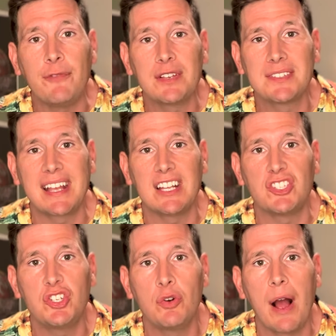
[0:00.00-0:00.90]
feels like
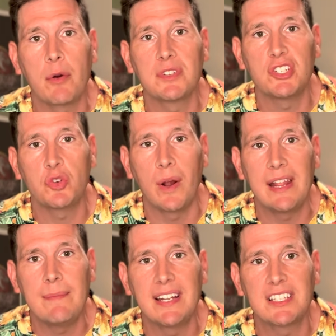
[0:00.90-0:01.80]
it's two hours and
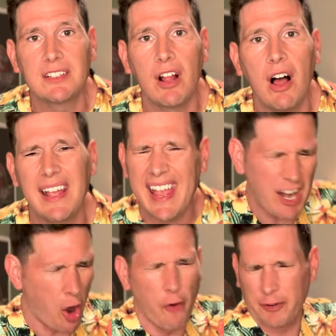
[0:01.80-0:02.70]
20 minutes long.
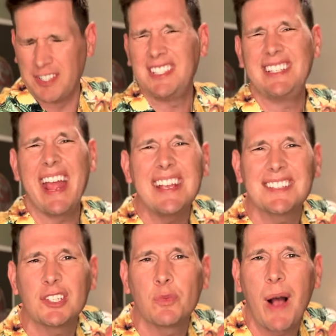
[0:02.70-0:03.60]
It overstays
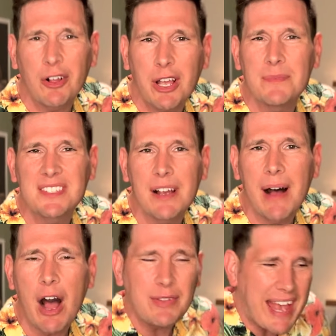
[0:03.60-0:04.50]
its welcome
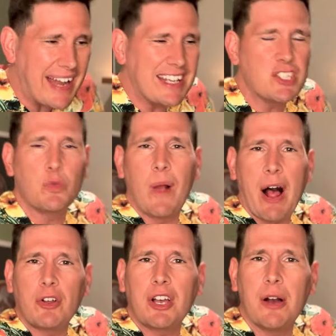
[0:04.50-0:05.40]
somehow, yet it's
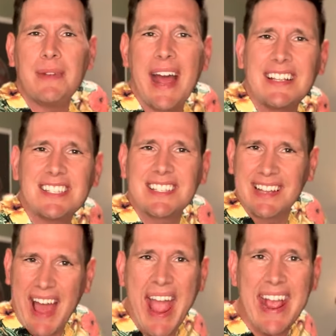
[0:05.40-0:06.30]
welcomed at its
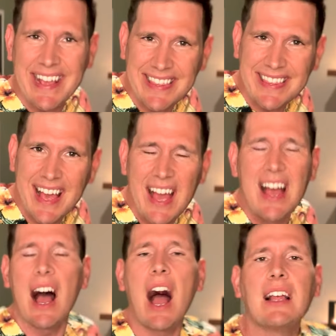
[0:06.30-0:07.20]
length.
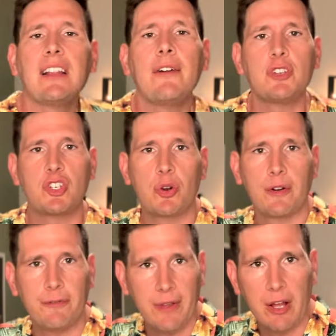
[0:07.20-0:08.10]
I love a
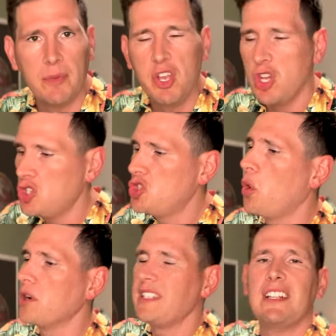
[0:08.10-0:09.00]
short film.
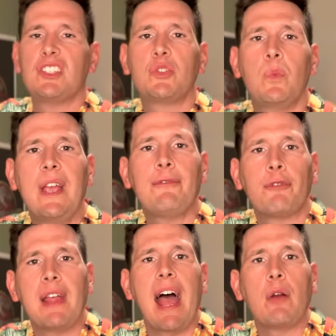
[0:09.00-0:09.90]
Short and sweet
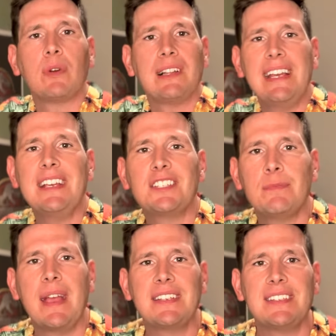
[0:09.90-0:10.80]
for that release
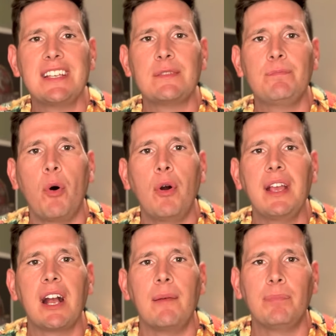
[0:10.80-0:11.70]
makes this boy
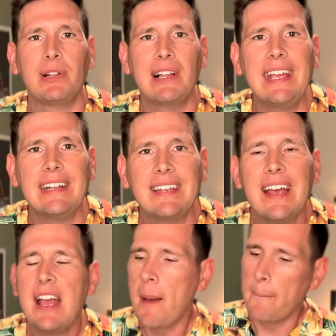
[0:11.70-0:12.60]
complete.
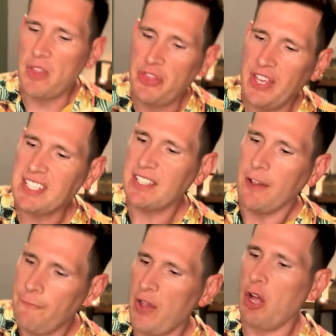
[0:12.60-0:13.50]
But this
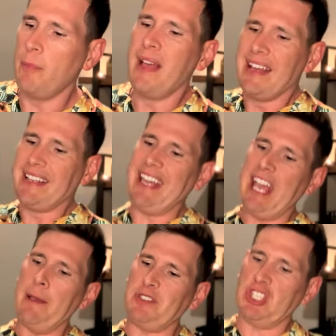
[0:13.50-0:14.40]
film
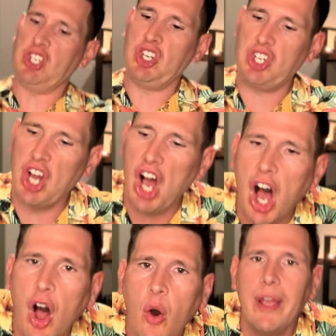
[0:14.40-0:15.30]
keeps
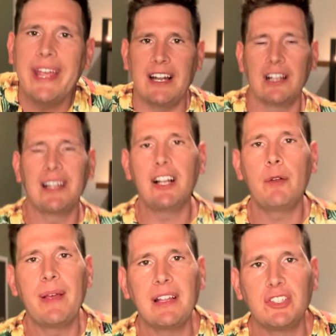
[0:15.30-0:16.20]
going a little
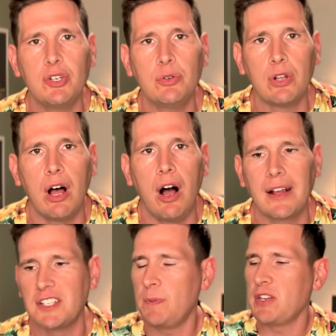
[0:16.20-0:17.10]
bit too
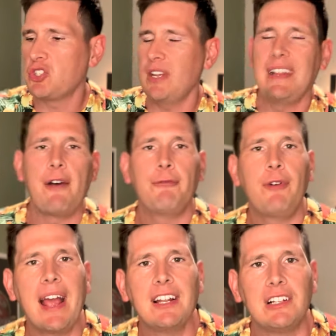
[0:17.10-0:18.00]
long, especially in that
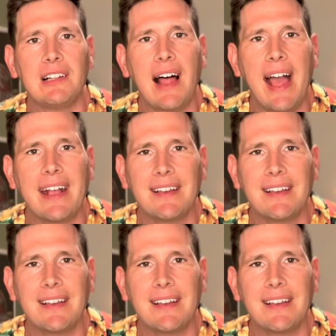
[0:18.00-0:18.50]
final leg.